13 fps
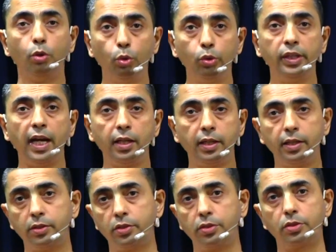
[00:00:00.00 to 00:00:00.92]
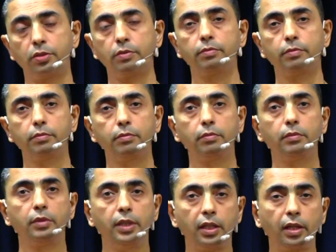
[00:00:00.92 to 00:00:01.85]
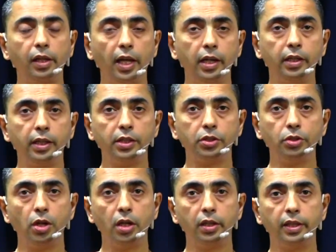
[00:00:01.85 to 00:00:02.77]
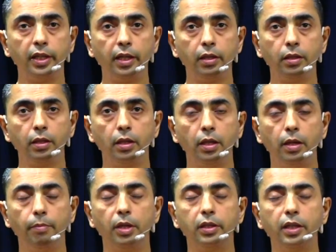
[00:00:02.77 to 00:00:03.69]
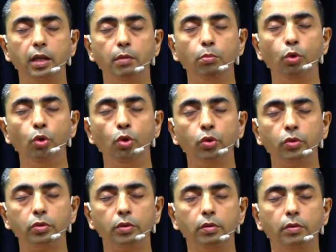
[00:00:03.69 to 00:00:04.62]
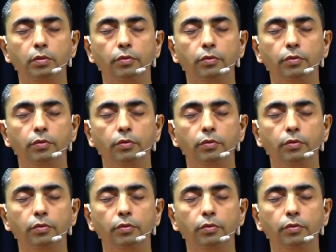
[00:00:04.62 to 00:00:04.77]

Who that is, that clarity is not there, but they are more